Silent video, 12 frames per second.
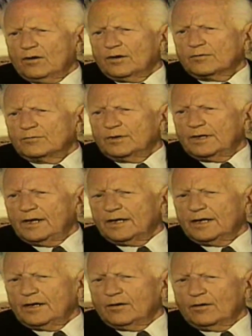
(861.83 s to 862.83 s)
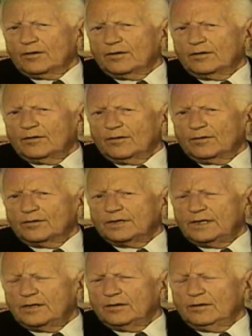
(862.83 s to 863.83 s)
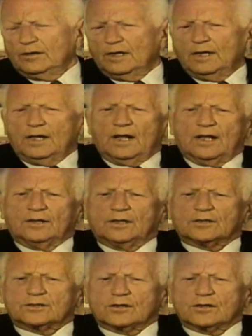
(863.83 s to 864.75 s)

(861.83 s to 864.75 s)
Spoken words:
I call it reneging on a deal,